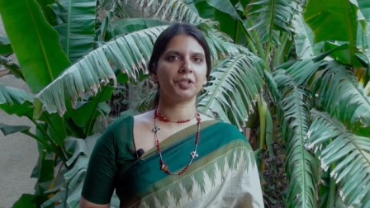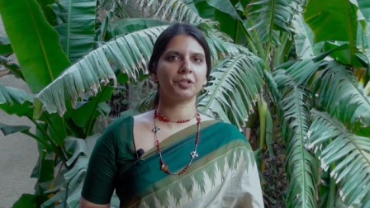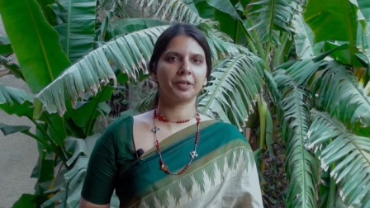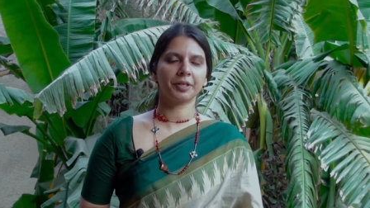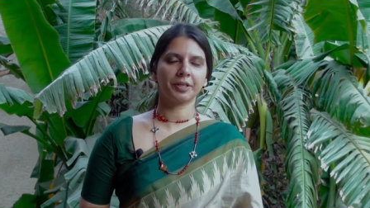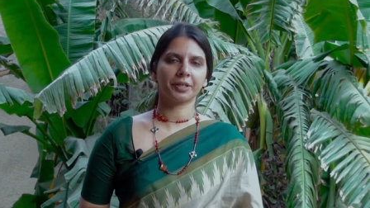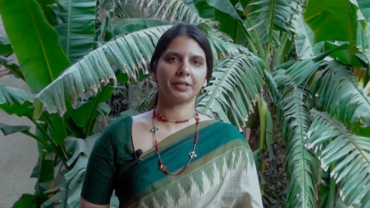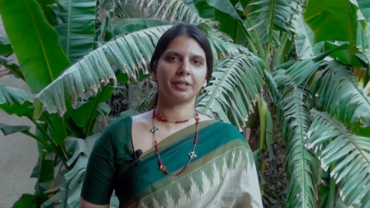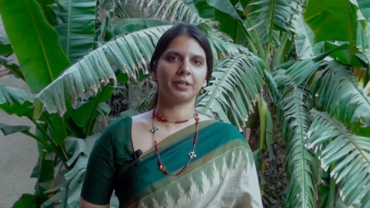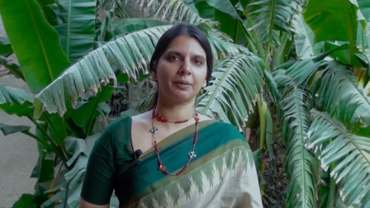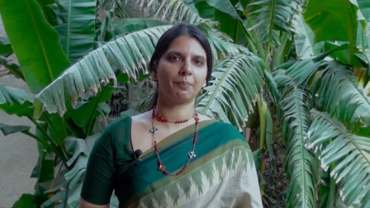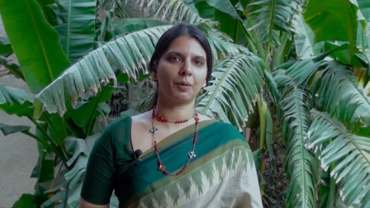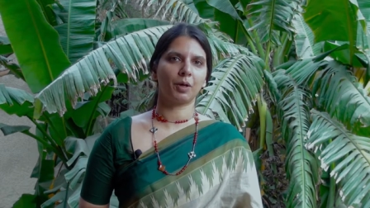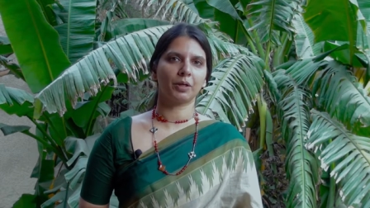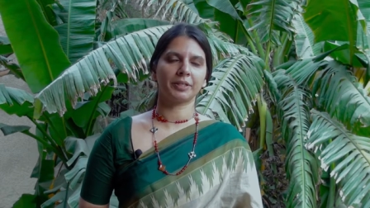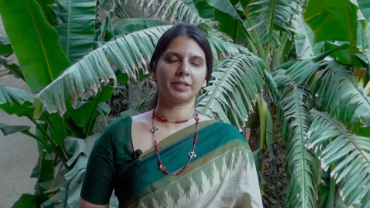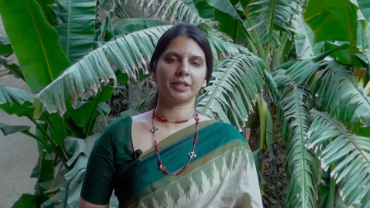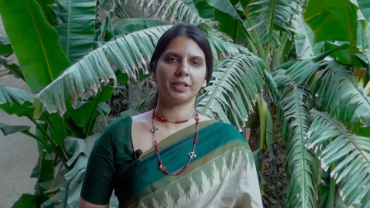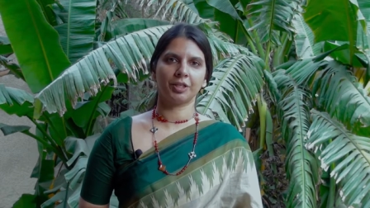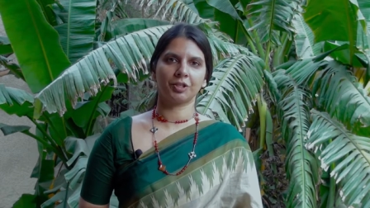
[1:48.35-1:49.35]
critical
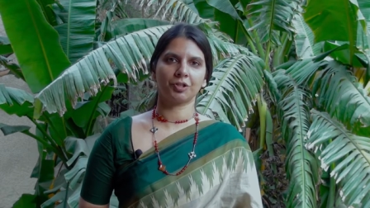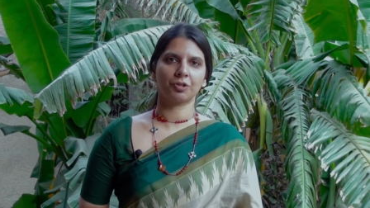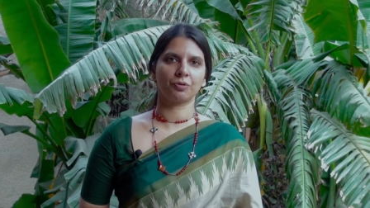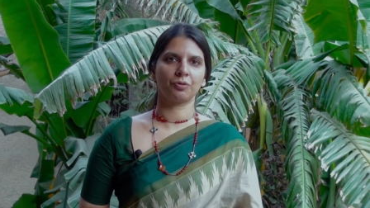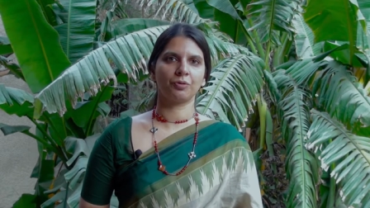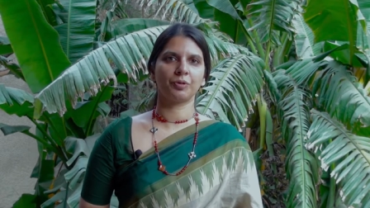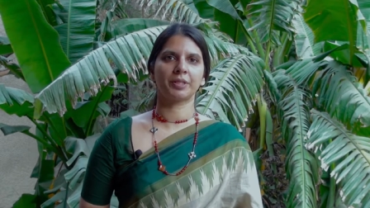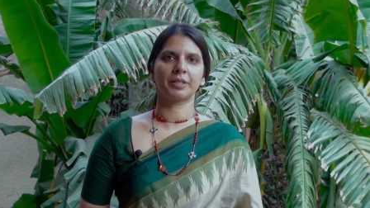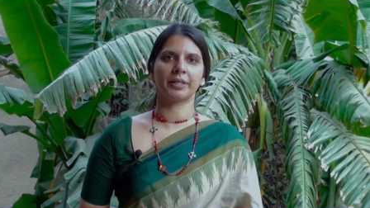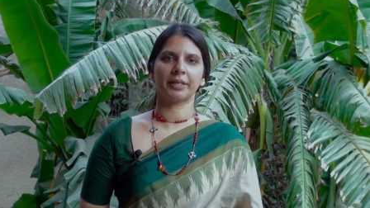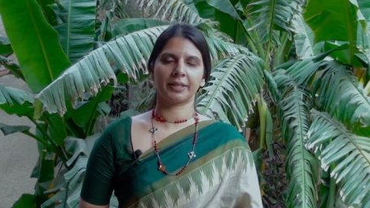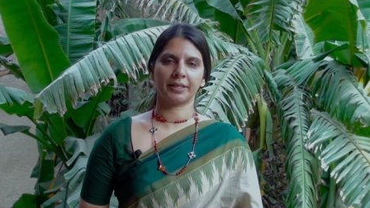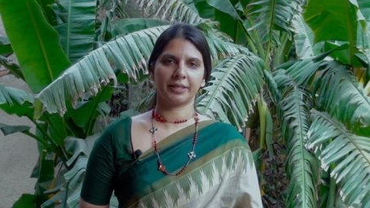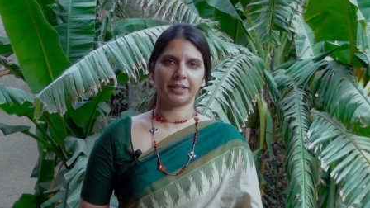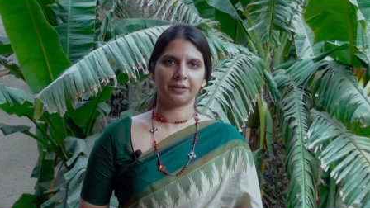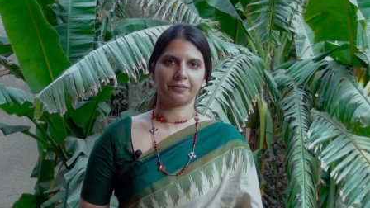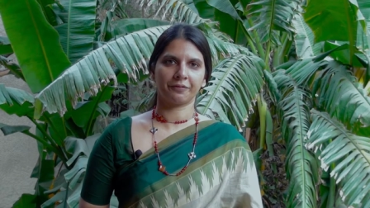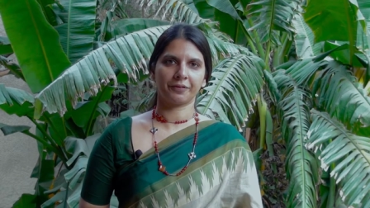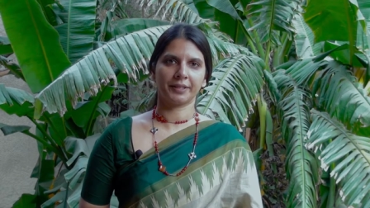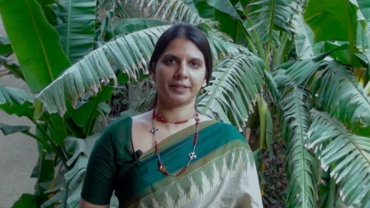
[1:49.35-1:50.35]
policy issues that
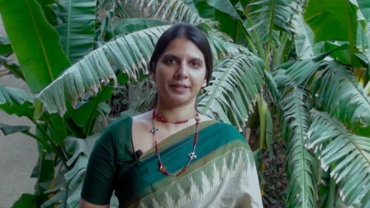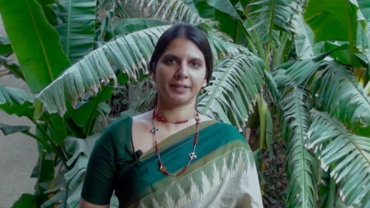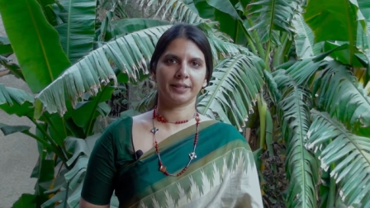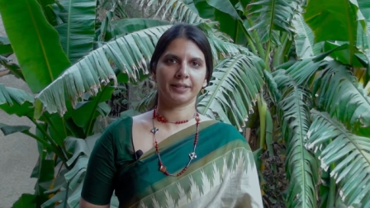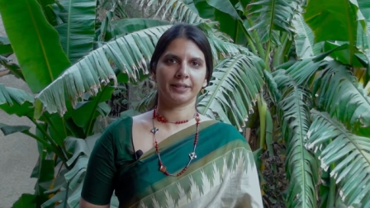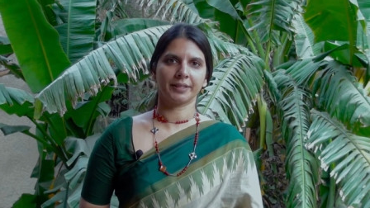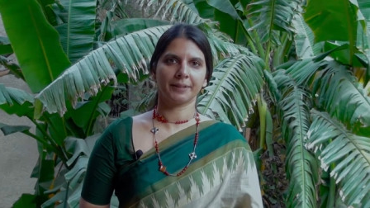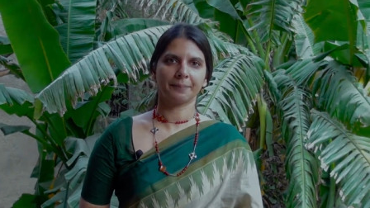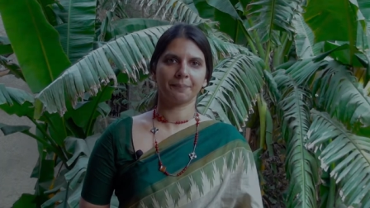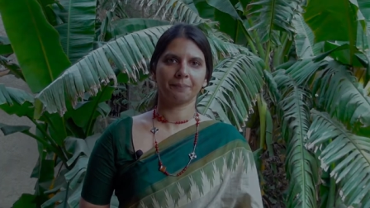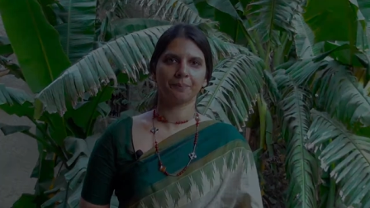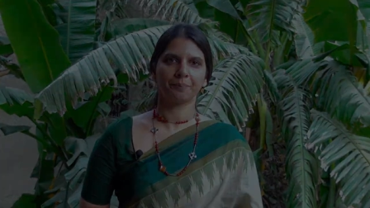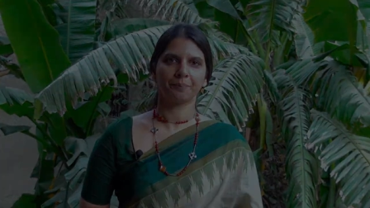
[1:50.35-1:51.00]
India faces.